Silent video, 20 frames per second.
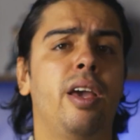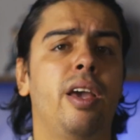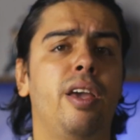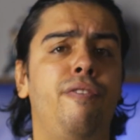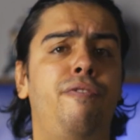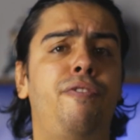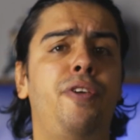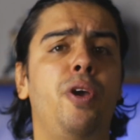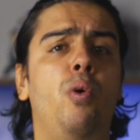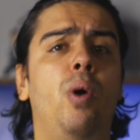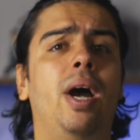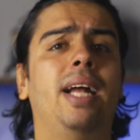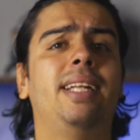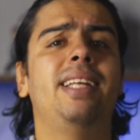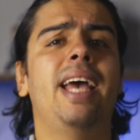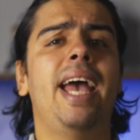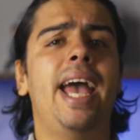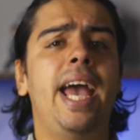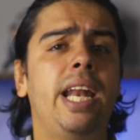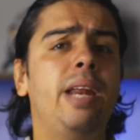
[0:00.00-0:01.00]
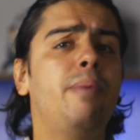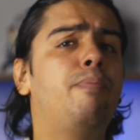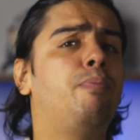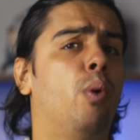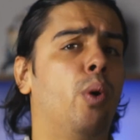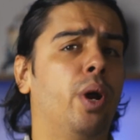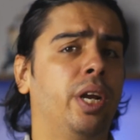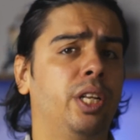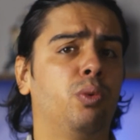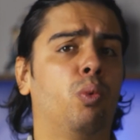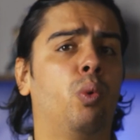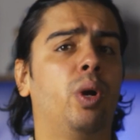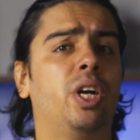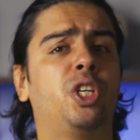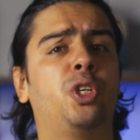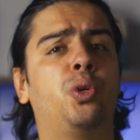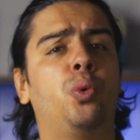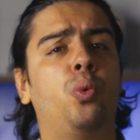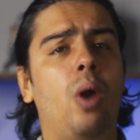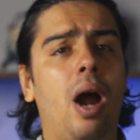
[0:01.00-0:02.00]
If you at any point were
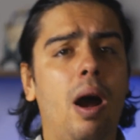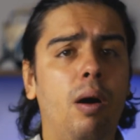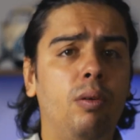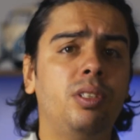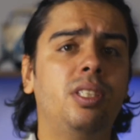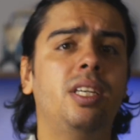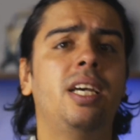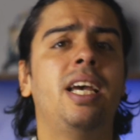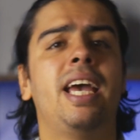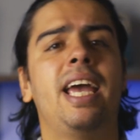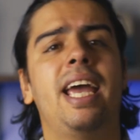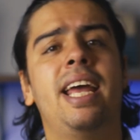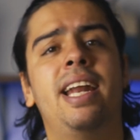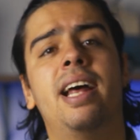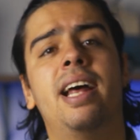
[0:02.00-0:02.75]
drowned in